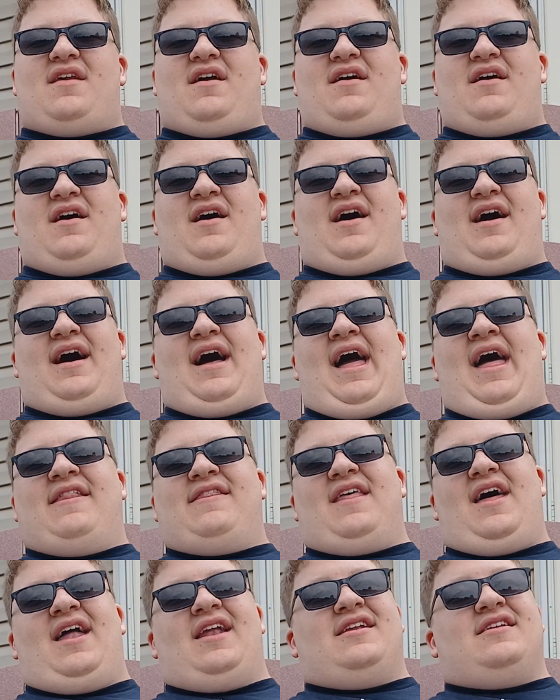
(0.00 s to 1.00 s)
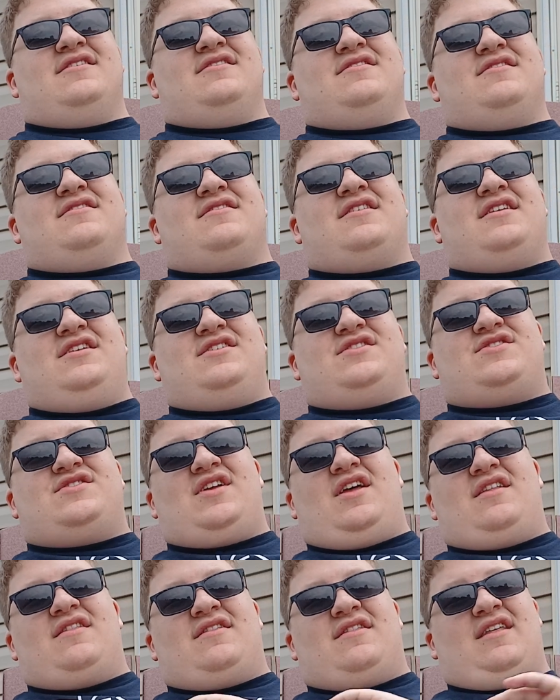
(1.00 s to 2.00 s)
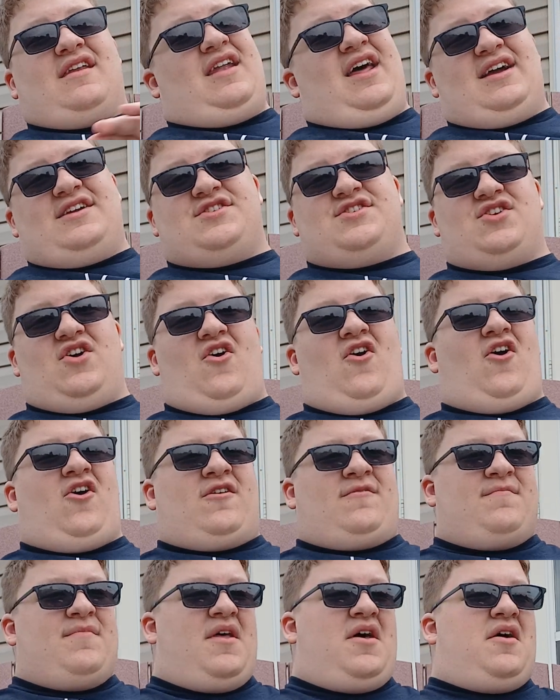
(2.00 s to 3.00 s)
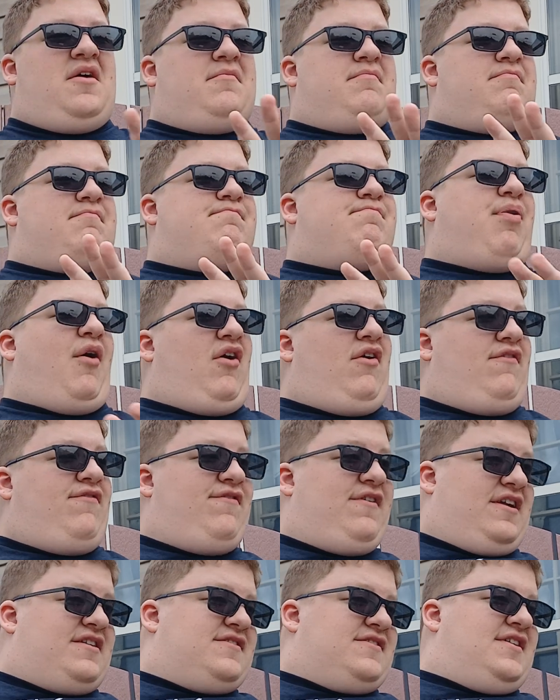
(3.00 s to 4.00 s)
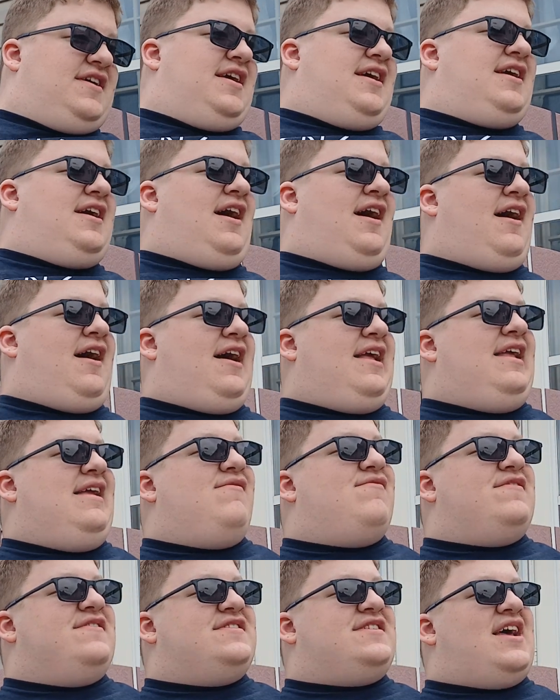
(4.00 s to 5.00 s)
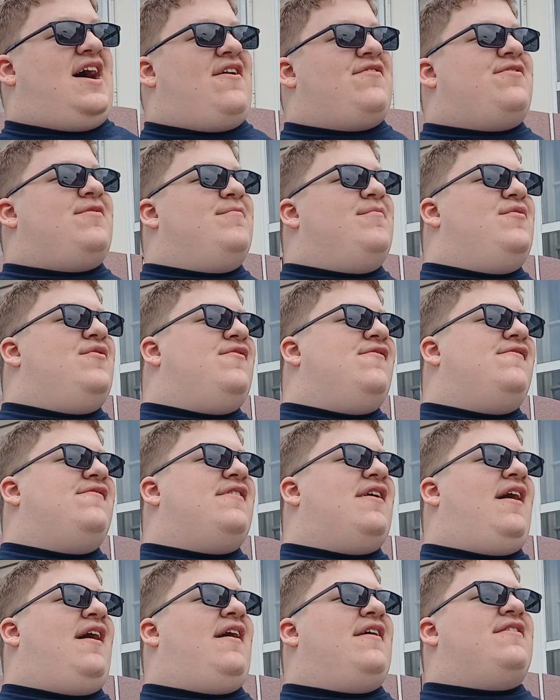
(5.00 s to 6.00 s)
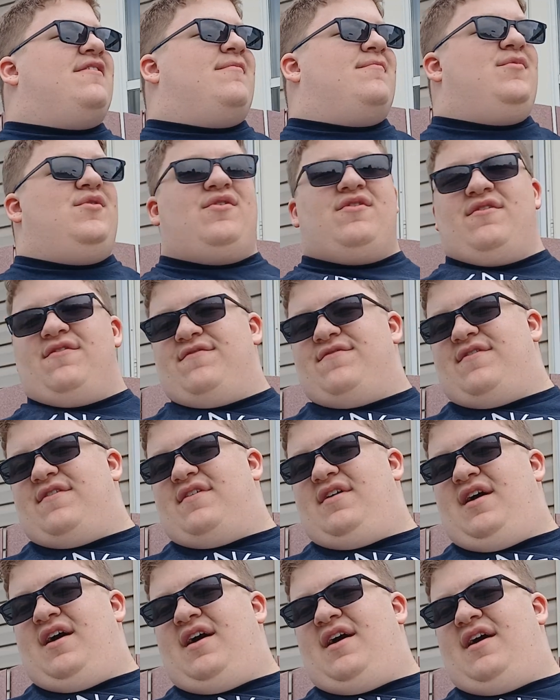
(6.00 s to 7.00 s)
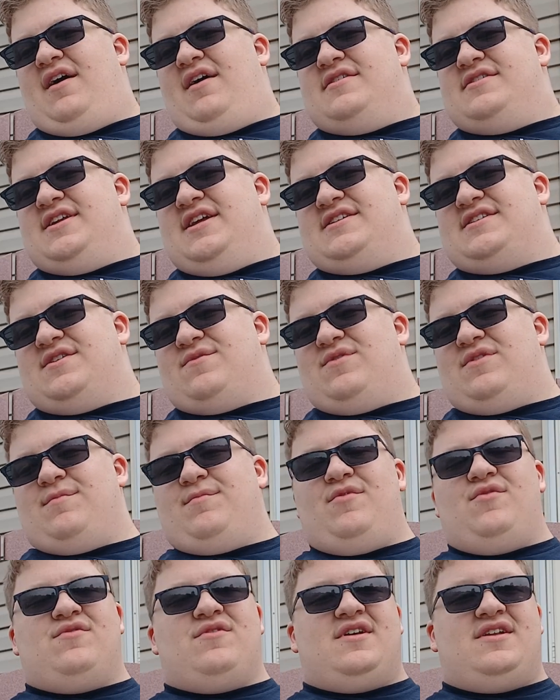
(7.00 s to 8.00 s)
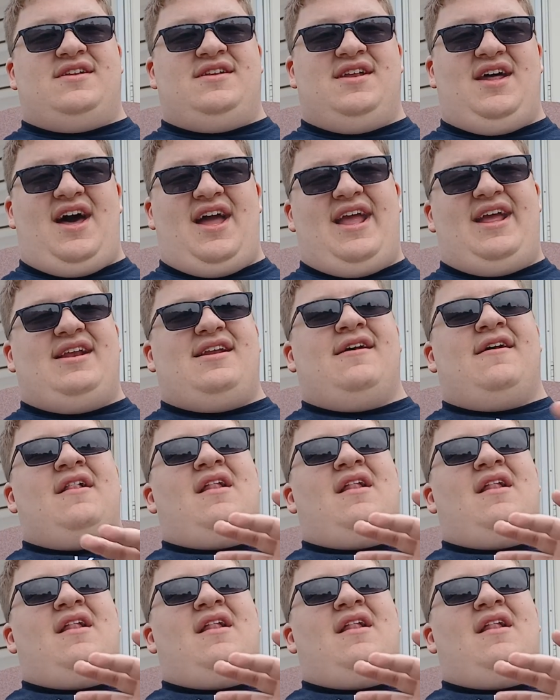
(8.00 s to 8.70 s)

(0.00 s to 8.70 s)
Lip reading: And then the next song perfectly evens out the mood. The mood of Dancing with the Moonlit Night